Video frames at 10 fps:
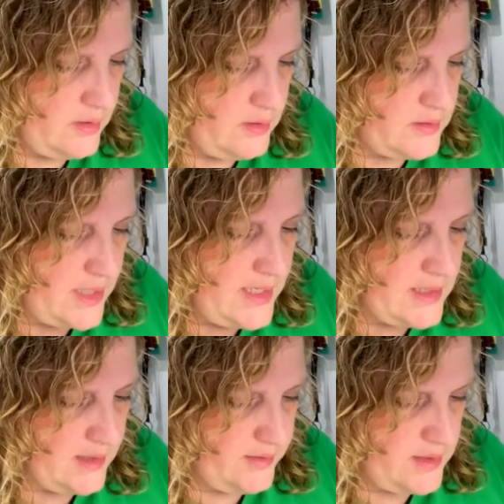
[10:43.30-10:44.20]
die
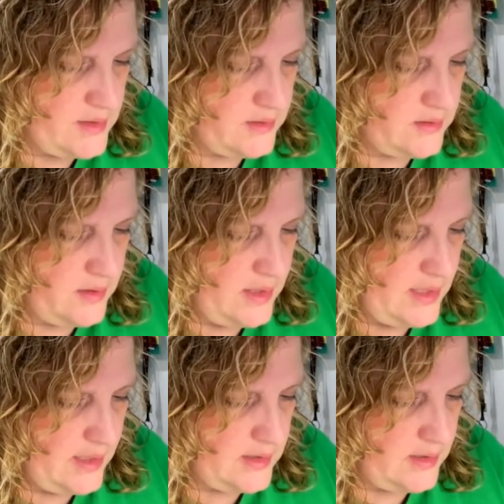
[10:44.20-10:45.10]
cut these.
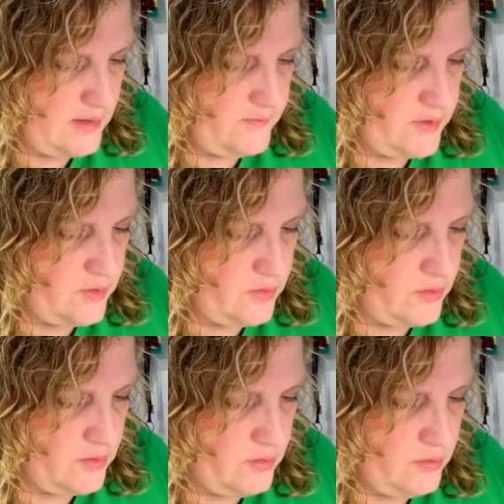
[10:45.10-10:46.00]
And if
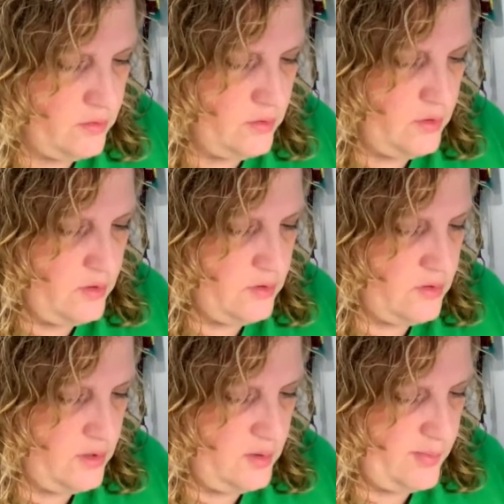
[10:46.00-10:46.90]
you're
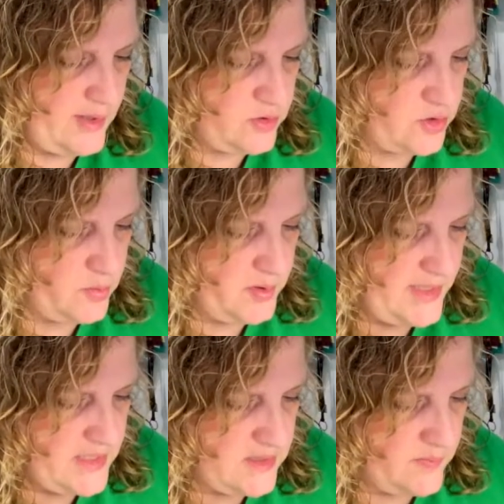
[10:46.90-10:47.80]
good about your
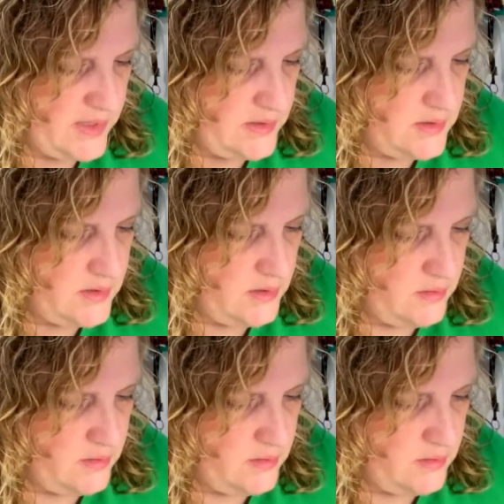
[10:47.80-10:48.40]
placement,